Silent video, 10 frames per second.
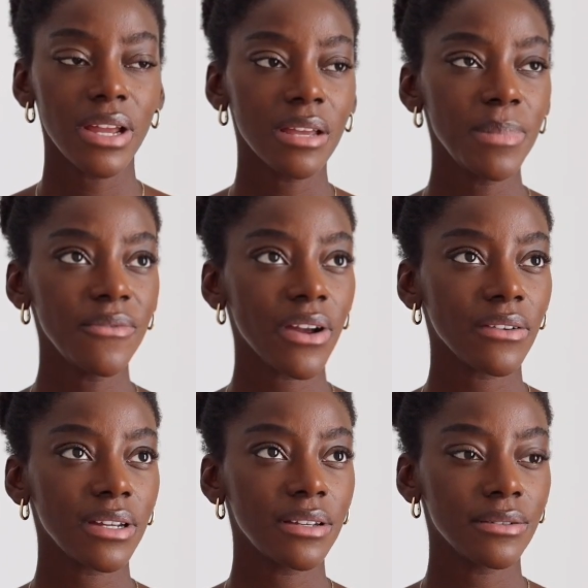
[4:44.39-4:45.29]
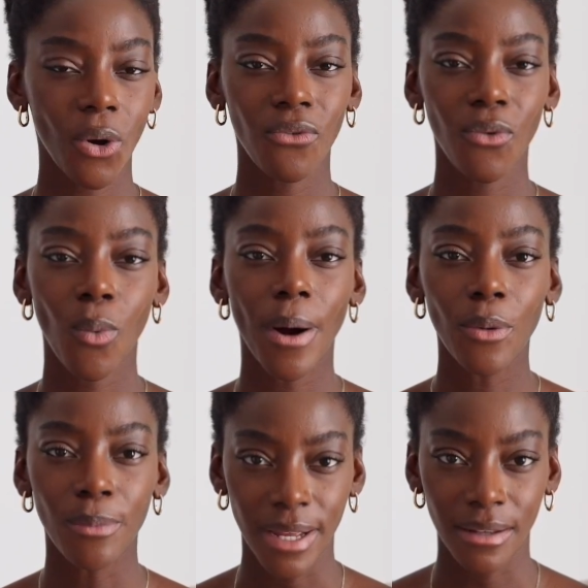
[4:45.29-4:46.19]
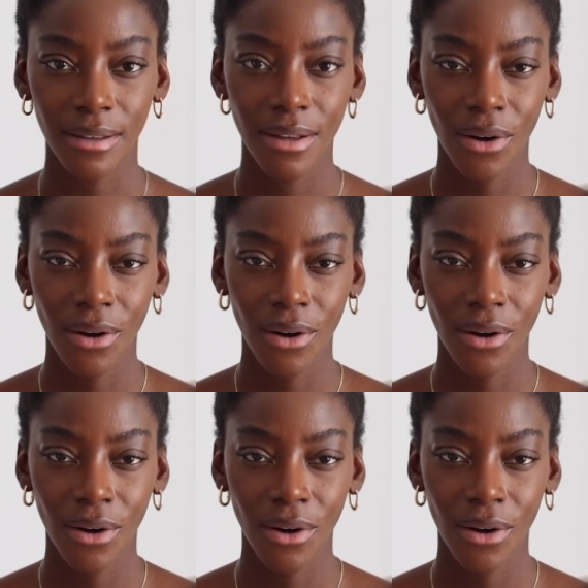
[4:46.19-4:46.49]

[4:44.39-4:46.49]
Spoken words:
It can be very overwhelming